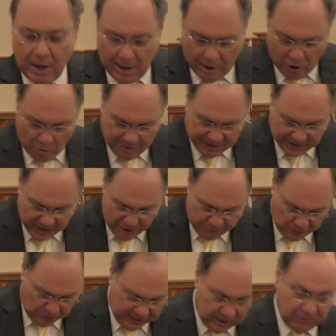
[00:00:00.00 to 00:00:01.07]
Oh, be
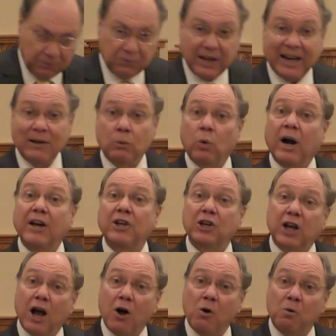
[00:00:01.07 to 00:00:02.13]
careful, little feet, where you
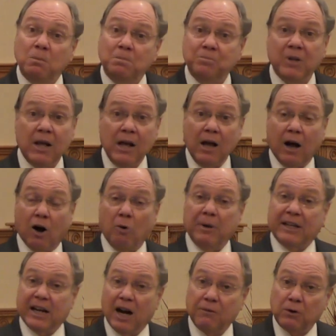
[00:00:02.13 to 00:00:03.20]
go. Oh, be
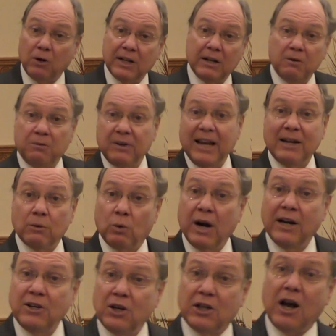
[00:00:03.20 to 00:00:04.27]
careful, little feet, where
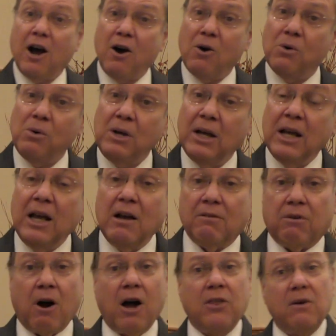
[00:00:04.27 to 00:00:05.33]
you go,
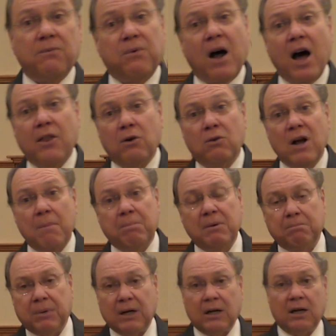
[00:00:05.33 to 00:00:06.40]
for the Father up
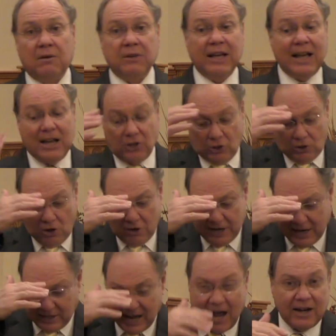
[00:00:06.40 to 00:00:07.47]
above is
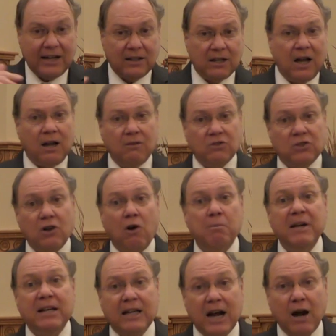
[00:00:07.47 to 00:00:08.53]
looking down in love. So
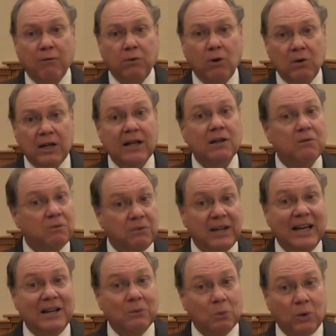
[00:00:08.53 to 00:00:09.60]
be careful, little
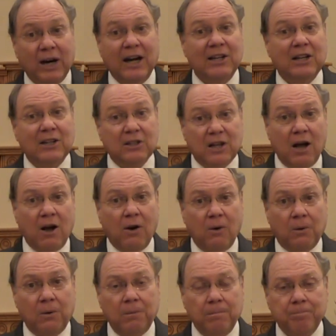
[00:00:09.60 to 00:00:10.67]
feet, where you
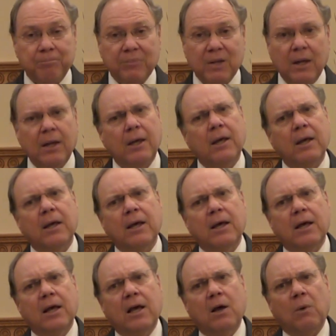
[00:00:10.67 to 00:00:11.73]
go.
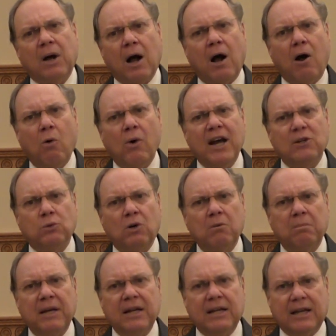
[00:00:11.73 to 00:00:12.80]
We always want to
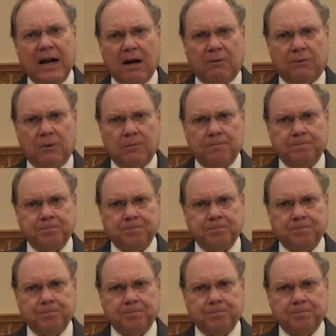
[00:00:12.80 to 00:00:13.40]
be careful